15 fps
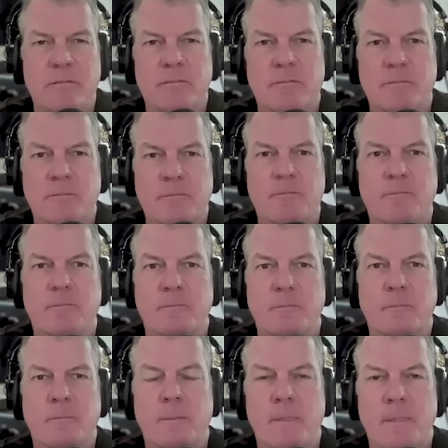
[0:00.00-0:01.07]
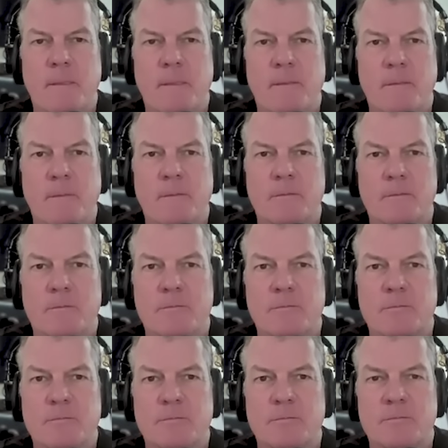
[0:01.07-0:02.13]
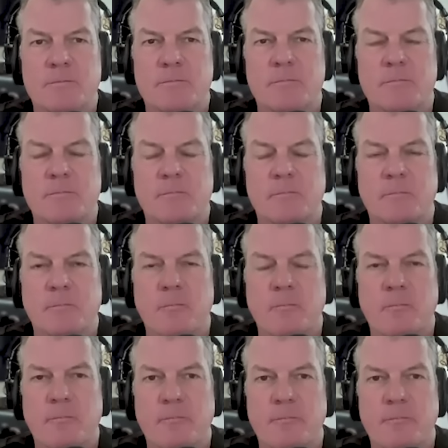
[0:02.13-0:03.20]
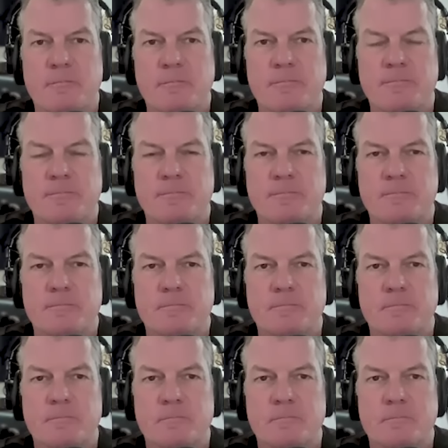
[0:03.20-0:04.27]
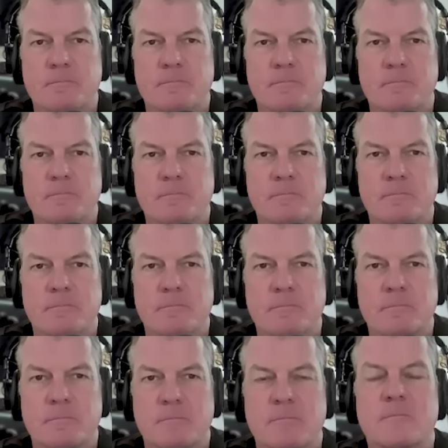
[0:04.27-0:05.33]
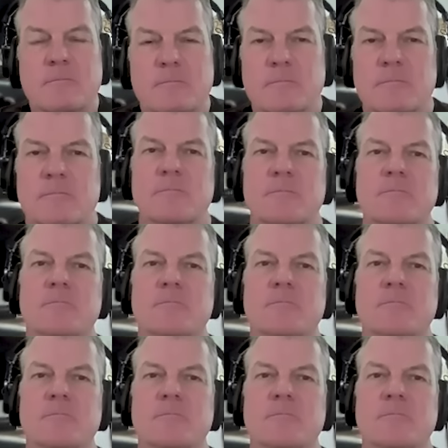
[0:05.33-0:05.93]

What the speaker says: (not speaking)